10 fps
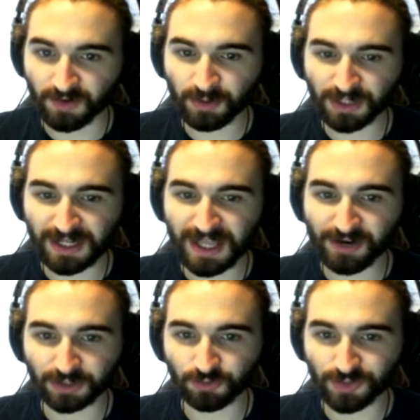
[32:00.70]
If I put it
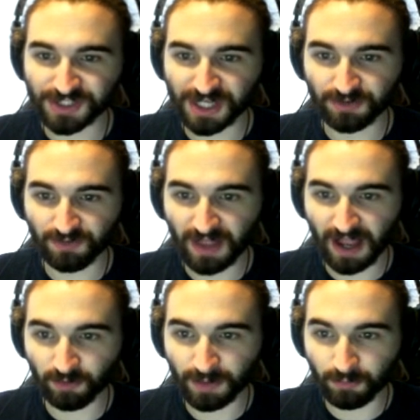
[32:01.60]
here, it'll reach out of
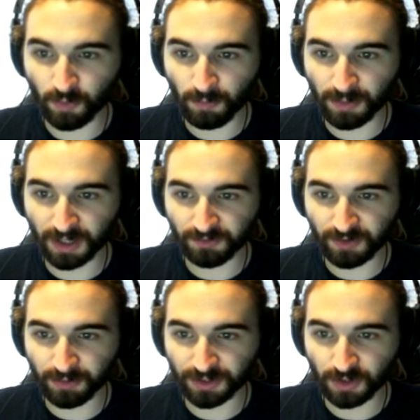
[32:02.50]
there a bit more, but
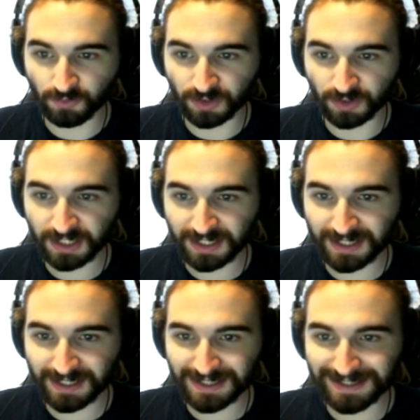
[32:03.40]
if I put it over
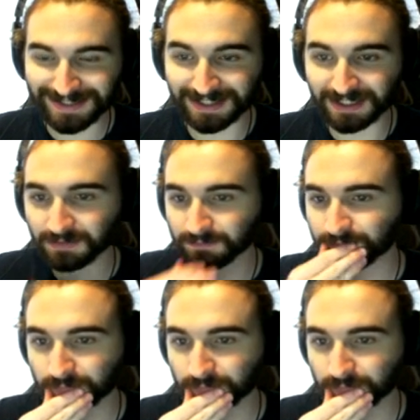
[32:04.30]
here...